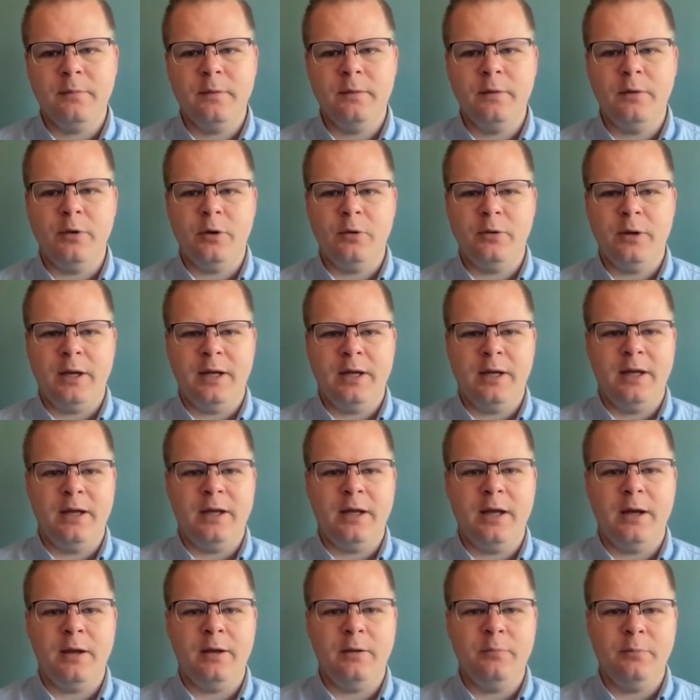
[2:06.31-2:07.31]
Locating
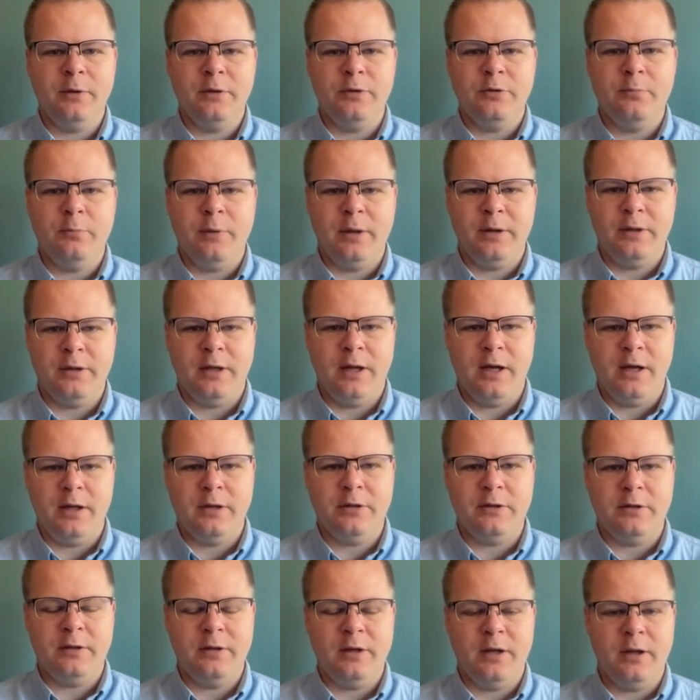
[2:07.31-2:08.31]
elements by text